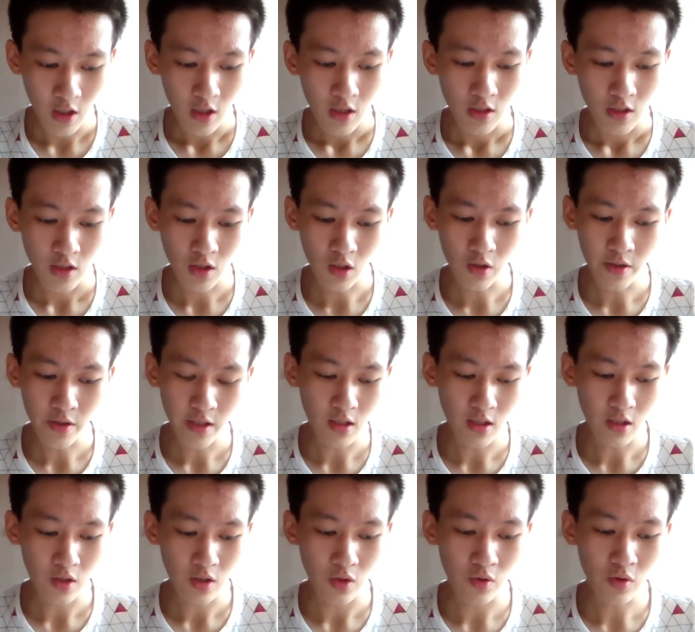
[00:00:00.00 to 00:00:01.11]
So in
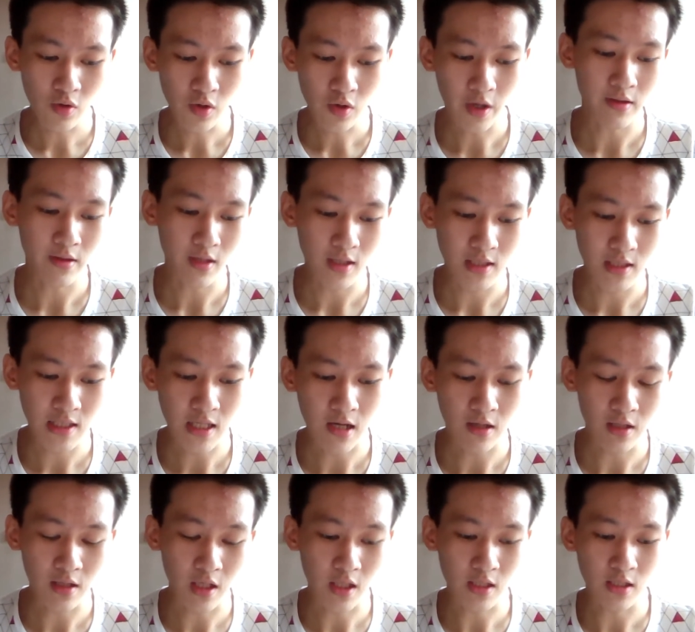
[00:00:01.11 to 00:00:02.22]
the eukaryotic cell,
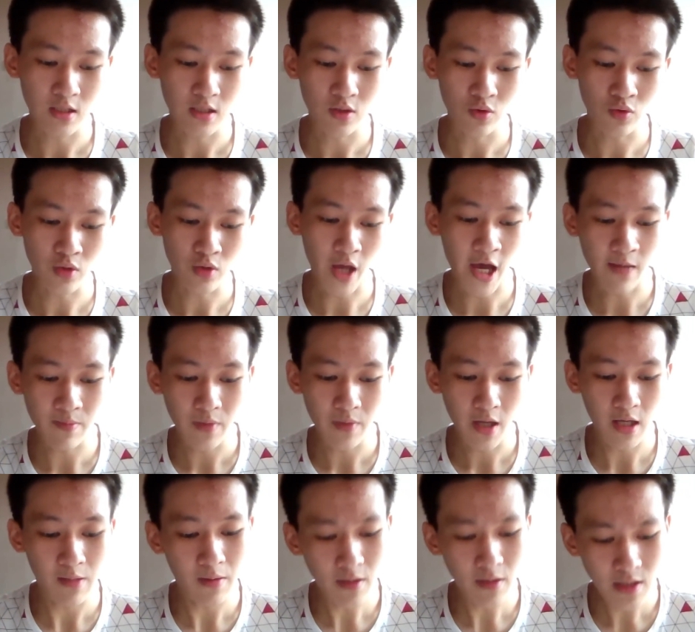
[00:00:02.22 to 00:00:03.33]
there is two types:
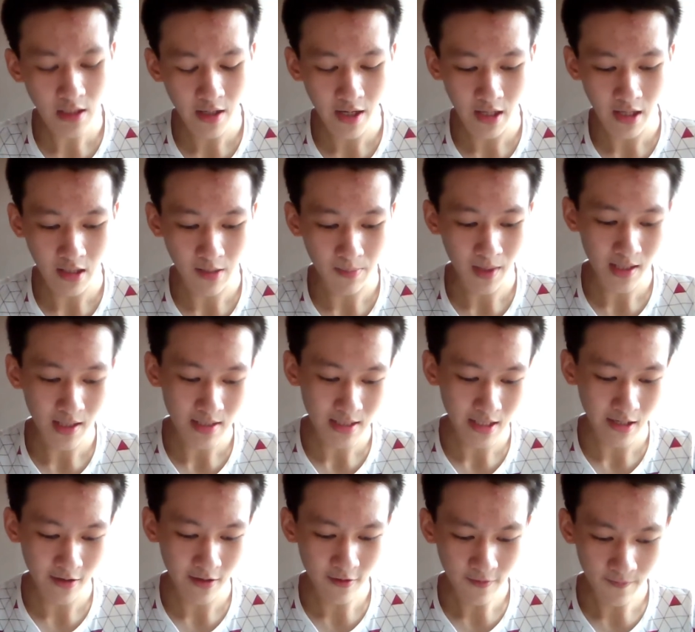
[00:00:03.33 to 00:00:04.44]
animal cell and the plant
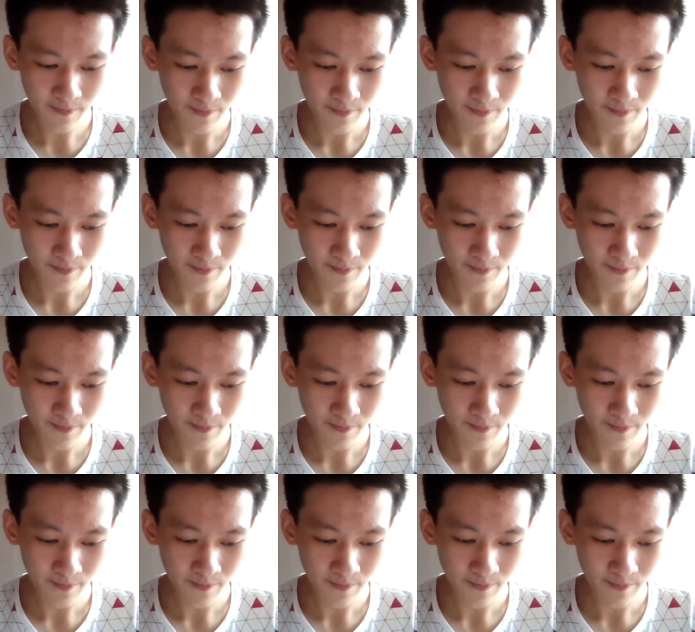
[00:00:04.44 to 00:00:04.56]
cell.